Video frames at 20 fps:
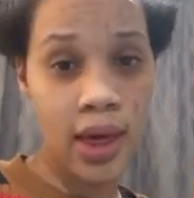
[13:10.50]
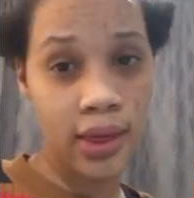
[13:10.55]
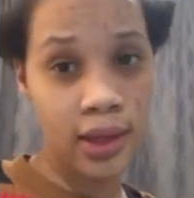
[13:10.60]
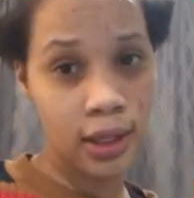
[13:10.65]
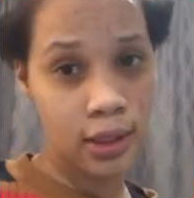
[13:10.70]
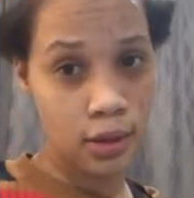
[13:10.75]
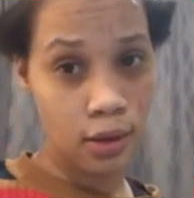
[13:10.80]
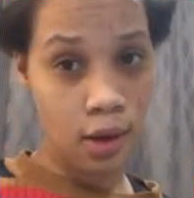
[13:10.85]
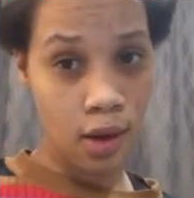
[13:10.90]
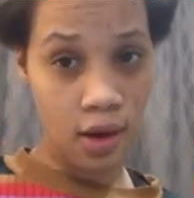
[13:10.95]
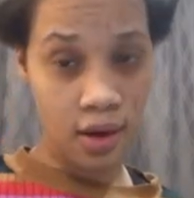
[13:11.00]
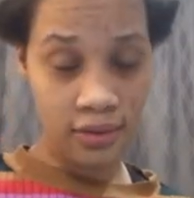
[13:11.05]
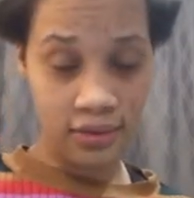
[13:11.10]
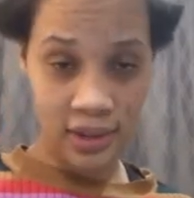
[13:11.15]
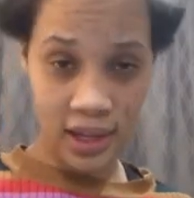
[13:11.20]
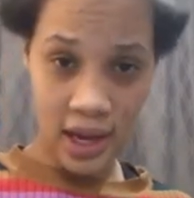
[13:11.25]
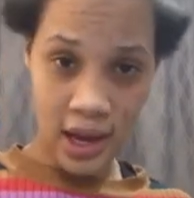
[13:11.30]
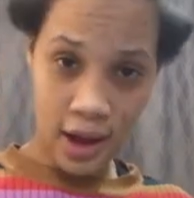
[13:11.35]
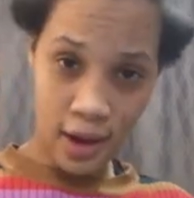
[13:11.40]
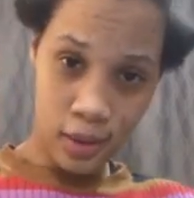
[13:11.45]
So after
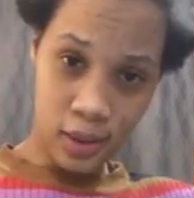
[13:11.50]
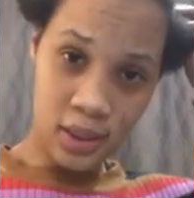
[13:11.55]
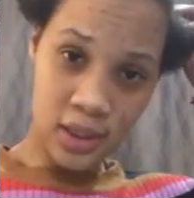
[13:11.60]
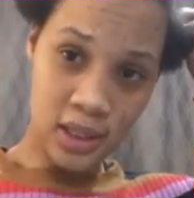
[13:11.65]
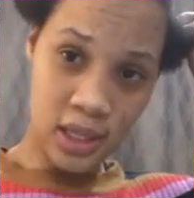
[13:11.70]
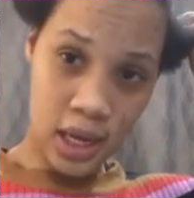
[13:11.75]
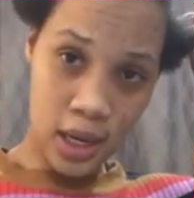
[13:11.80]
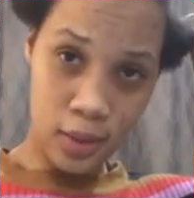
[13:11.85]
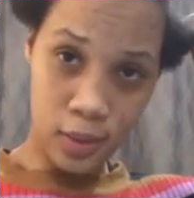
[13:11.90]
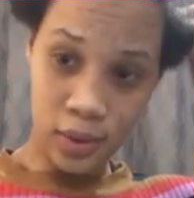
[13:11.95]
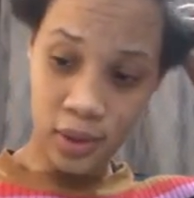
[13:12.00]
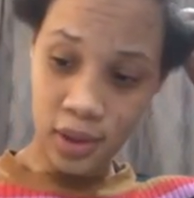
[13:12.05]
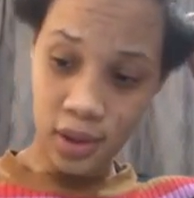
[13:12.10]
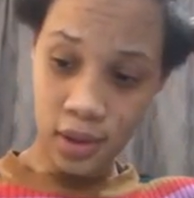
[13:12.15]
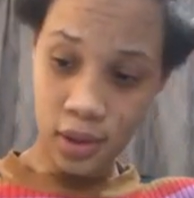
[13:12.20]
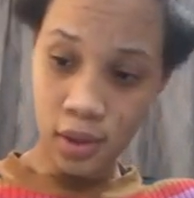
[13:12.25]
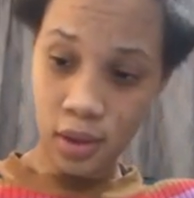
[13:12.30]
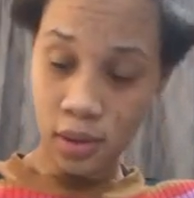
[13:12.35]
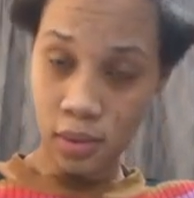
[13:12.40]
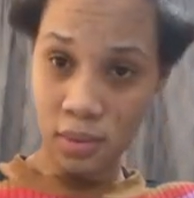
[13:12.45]
I was done with the
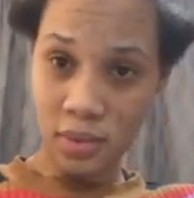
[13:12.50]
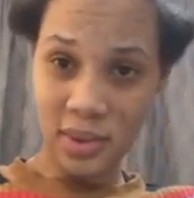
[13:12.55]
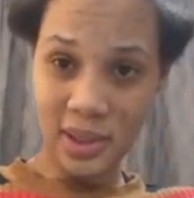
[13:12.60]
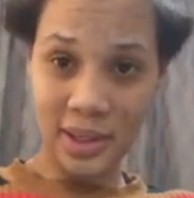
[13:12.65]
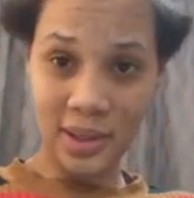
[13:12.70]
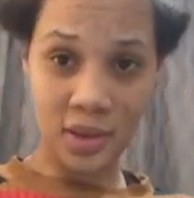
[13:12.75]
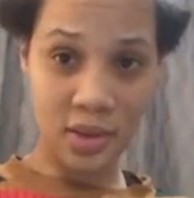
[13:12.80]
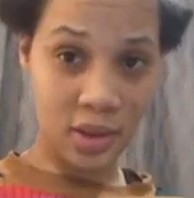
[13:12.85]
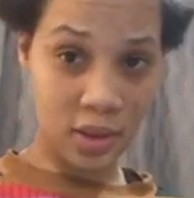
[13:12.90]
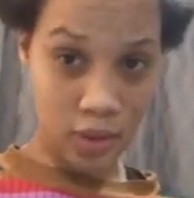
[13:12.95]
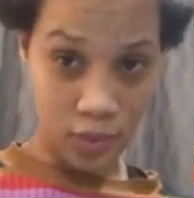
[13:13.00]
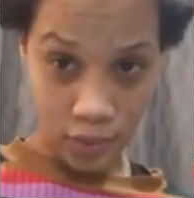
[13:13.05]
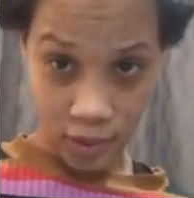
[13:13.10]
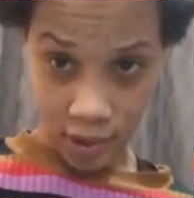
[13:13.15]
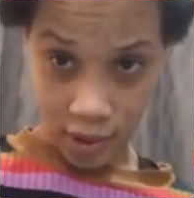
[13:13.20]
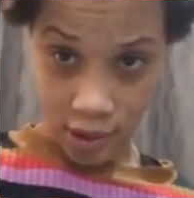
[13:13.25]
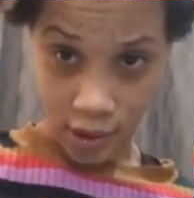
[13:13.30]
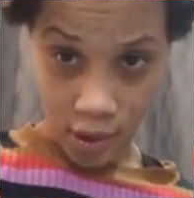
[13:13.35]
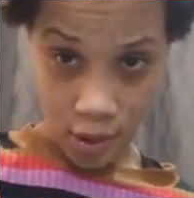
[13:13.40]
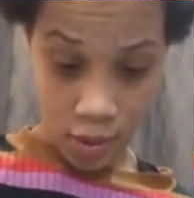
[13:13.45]
comb, so I started with the
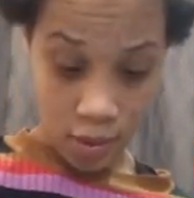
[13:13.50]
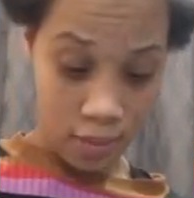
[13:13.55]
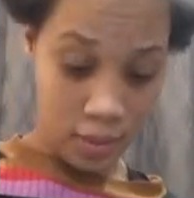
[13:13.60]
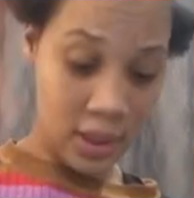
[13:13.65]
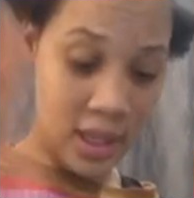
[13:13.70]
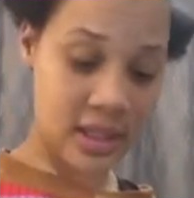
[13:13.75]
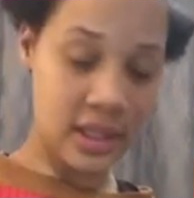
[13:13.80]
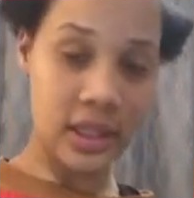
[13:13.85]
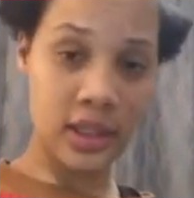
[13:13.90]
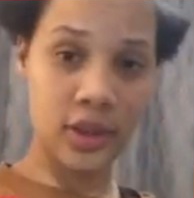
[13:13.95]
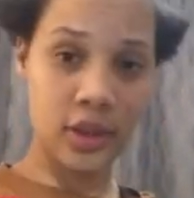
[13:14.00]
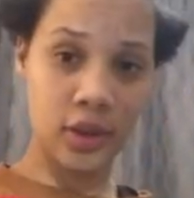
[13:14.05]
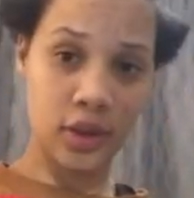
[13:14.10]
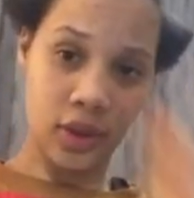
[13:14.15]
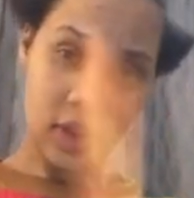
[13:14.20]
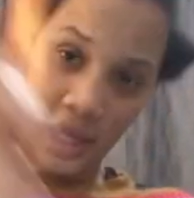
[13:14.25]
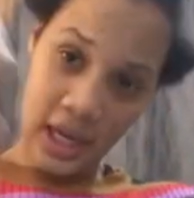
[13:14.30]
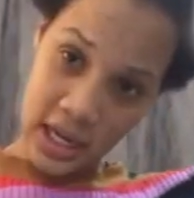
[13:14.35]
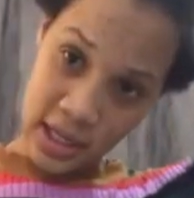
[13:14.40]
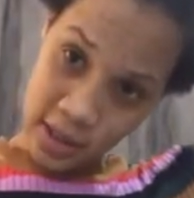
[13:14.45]
comb as I showed you
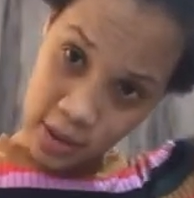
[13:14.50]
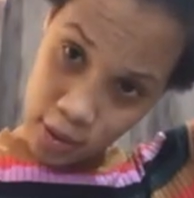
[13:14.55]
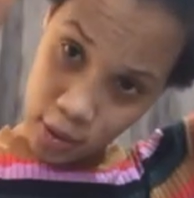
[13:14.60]
guys,